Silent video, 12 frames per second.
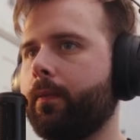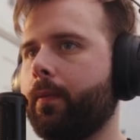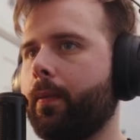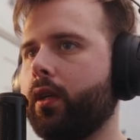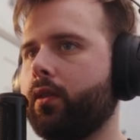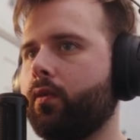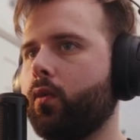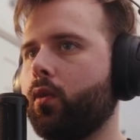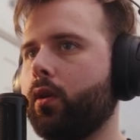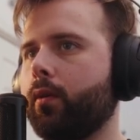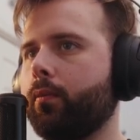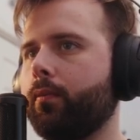
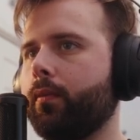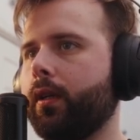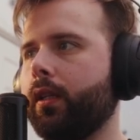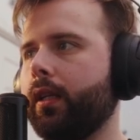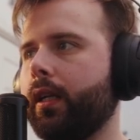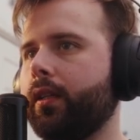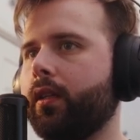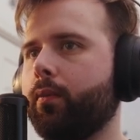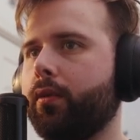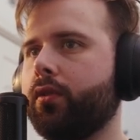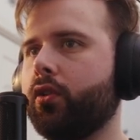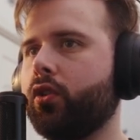transform, and then I did
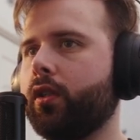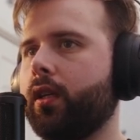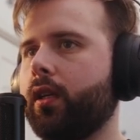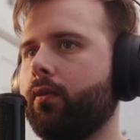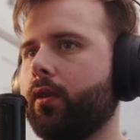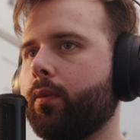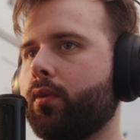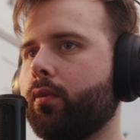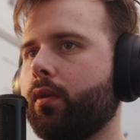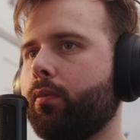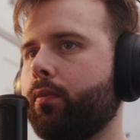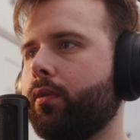a position keyframe. So
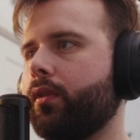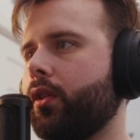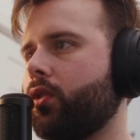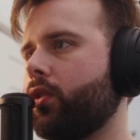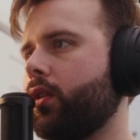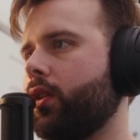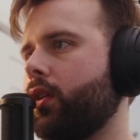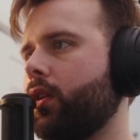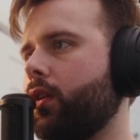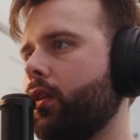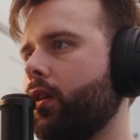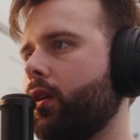I'm going to position it
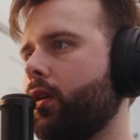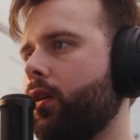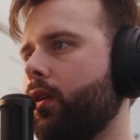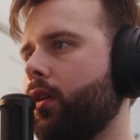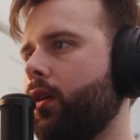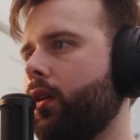here,